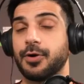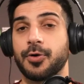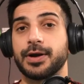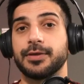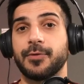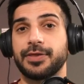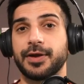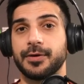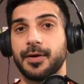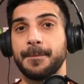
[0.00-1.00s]
Already right
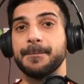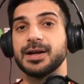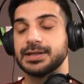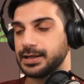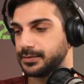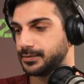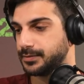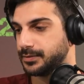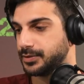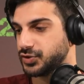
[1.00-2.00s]
there on Monday,
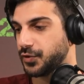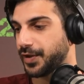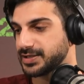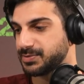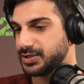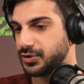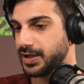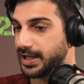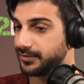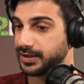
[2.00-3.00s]
Joe Theismann knew
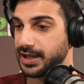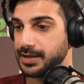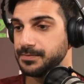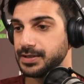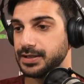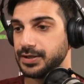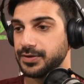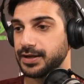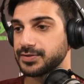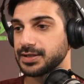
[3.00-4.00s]
ahead of the game. He knew
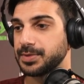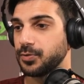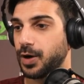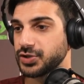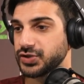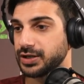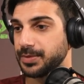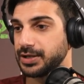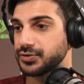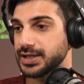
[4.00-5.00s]
that it was going to be the Washington
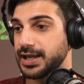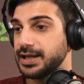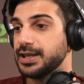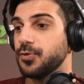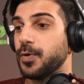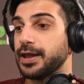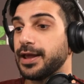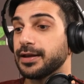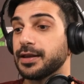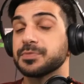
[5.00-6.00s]
Commanders, and he went
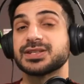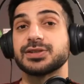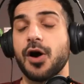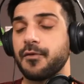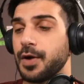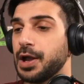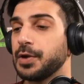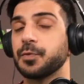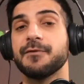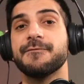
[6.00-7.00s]
ahead and himself
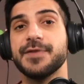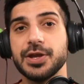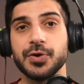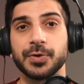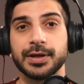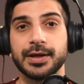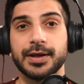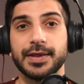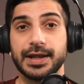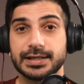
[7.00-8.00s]
revealed
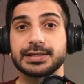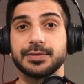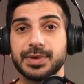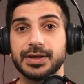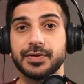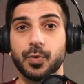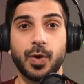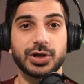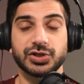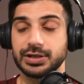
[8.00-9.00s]
that it's going to be the
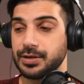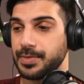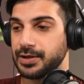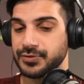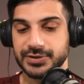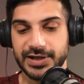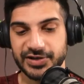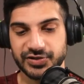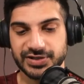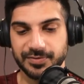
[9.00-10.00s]
Washington Commanders. It's
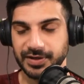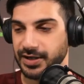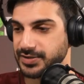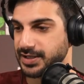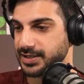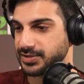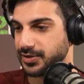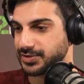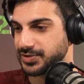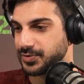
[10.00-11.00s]
actually something else I
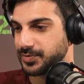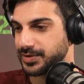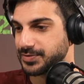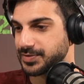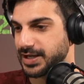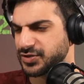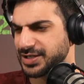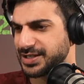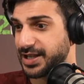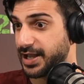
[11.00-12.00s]
saw too. This was
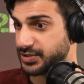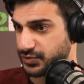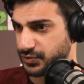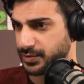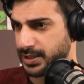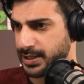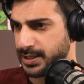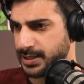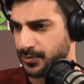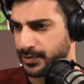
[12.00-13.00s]
actually
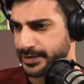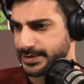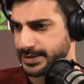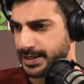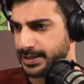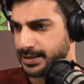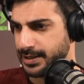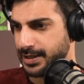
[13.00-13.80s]
yesterday. I want to say